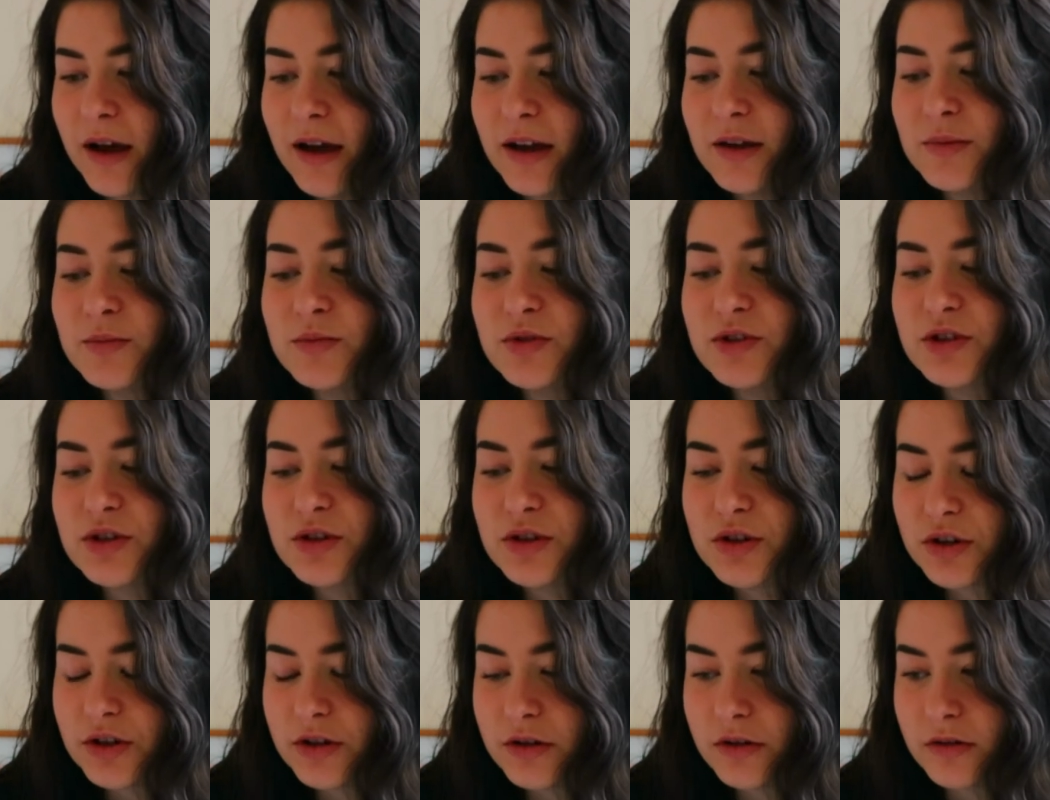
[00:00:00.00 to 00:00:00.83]
I'm
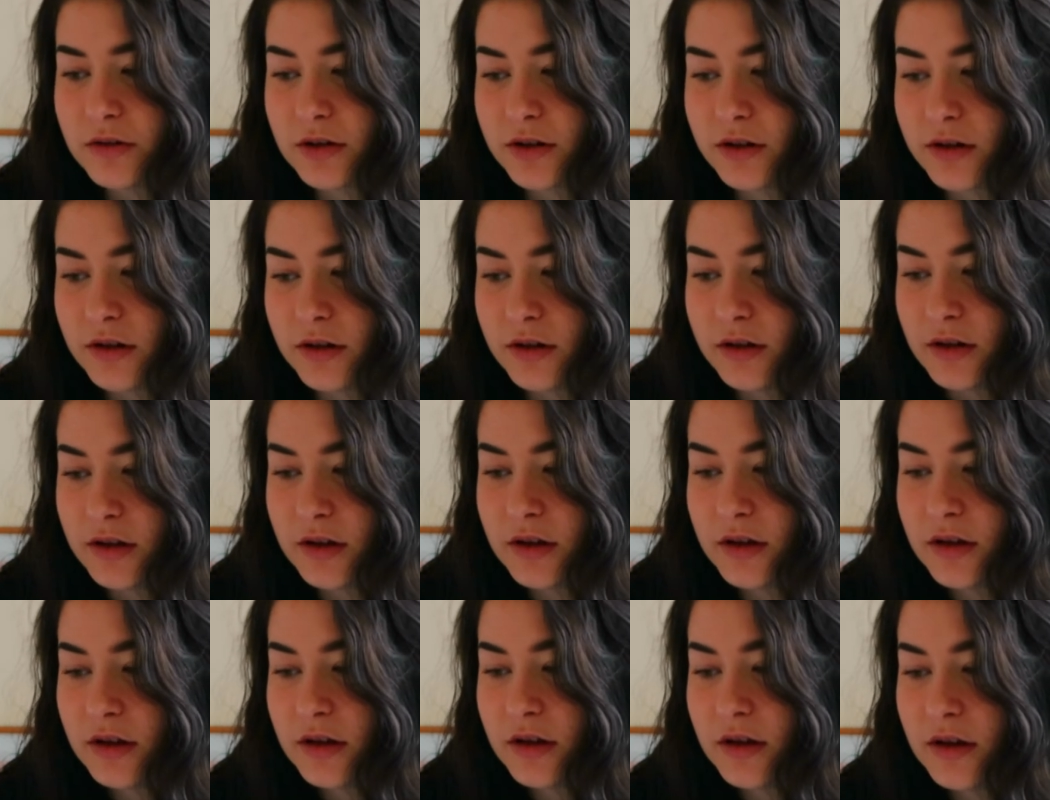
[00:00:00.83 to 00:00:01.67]
sure you are.
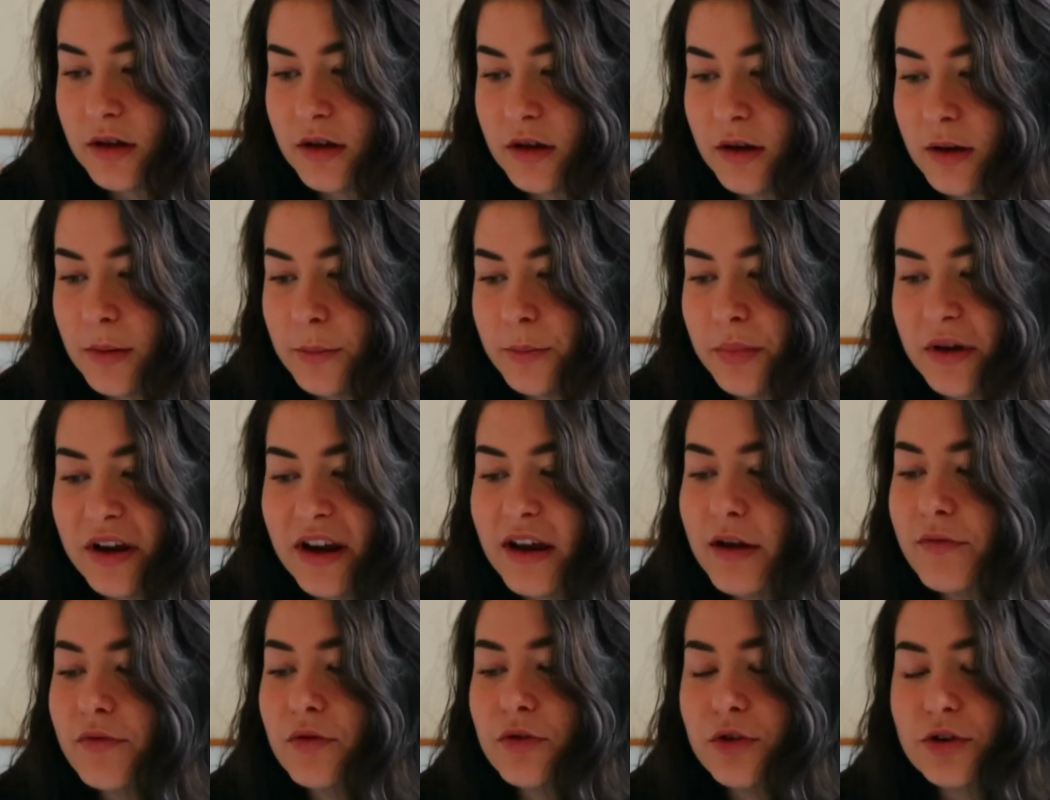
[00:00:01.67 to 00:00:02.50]
But I
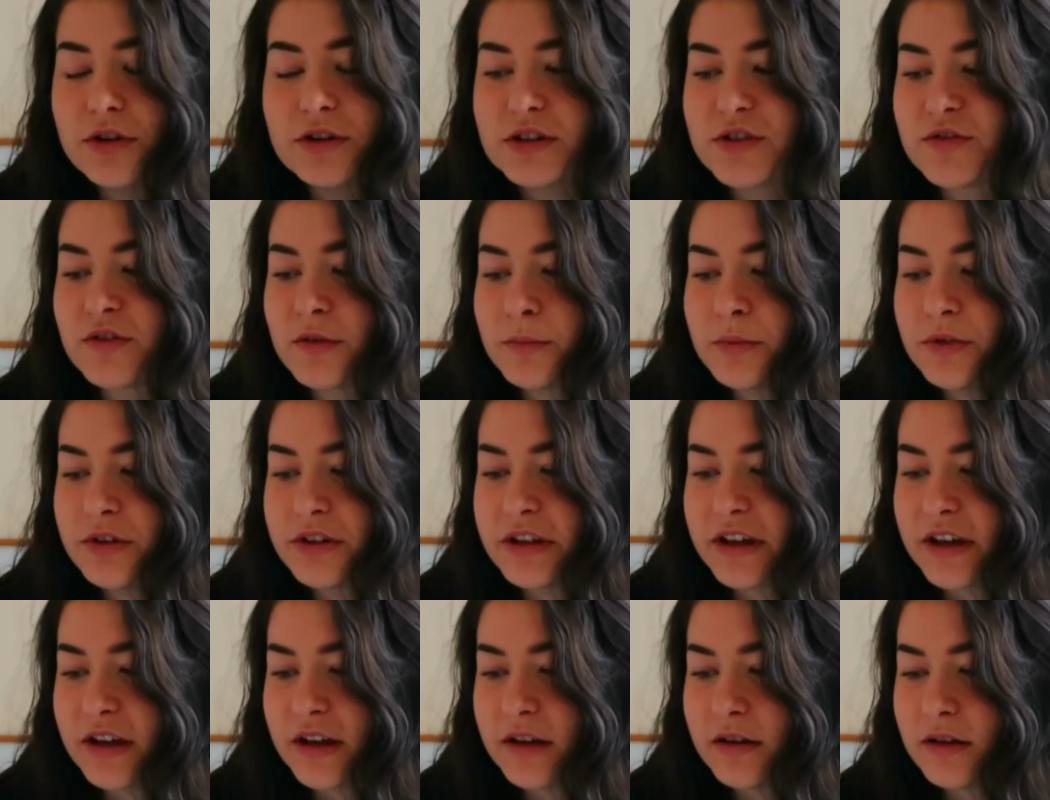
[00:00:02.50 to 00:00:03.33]
have orders from your
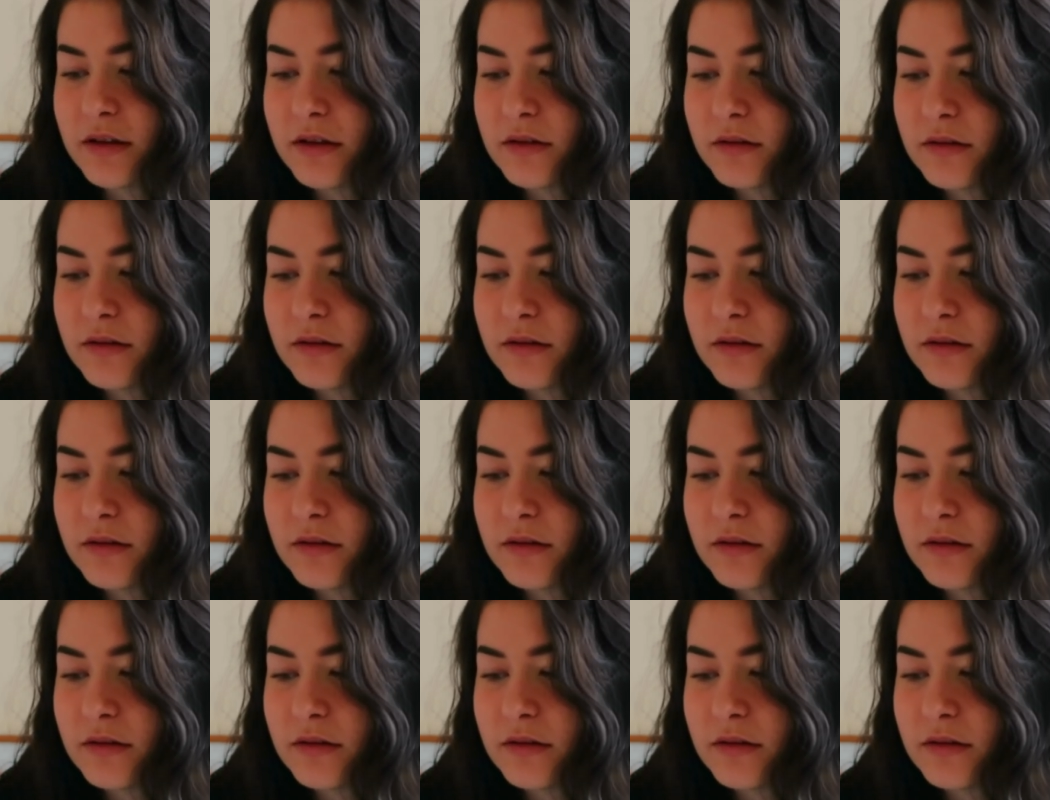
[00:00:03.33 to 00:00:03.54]
dad.